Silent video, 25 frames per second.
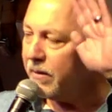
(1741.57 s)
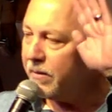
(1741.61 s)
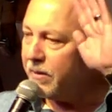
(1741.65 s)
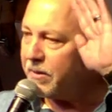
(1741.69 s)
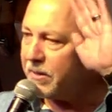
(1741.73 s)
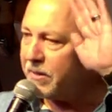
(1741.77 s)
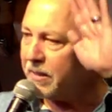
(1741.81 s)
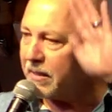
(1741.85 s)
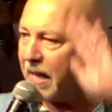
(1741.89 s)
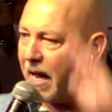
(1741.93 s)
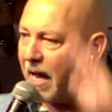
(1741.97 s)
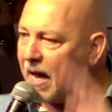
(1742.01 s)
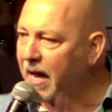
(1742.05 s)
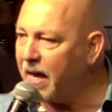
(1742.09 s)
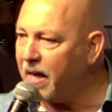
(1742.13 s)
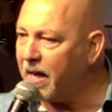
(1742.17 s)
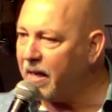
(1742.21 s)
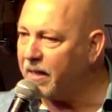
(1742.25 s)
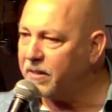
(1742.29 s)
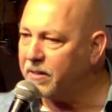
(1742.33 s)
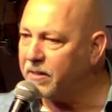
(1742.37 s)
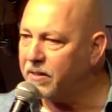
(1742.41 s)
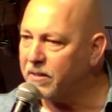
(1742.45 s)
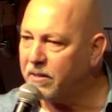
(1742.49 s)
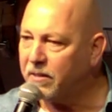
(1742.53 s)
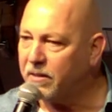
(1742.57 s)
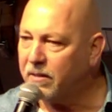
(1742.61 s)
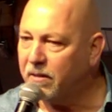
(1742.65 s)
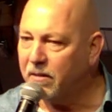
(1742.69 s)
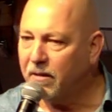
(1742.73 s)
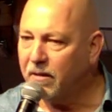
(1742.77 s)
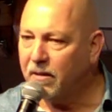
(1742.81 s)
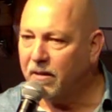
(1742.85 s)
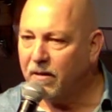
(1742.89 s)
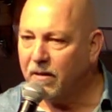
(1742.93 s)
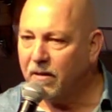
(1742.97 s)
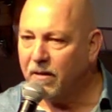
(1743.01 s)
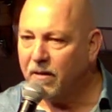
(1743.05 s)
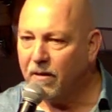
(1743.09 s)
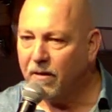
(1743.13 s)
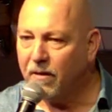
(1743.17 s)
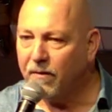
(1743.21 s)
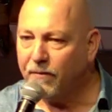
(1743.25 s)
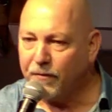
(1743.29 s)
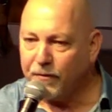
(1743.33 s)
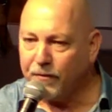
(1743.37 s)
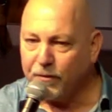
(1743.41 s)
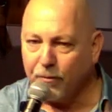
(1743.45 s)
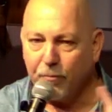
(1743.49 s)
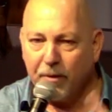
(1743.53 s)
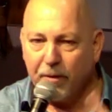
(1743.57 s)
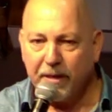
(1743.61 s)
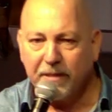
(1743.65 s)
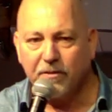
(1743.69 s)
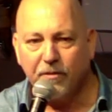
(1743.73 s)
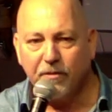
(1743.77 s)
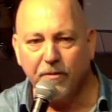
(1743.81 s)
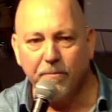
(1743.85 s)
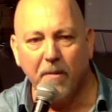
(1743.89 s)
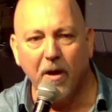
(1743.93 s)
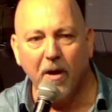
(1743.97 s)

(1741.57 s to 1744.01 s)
the scars for the rest of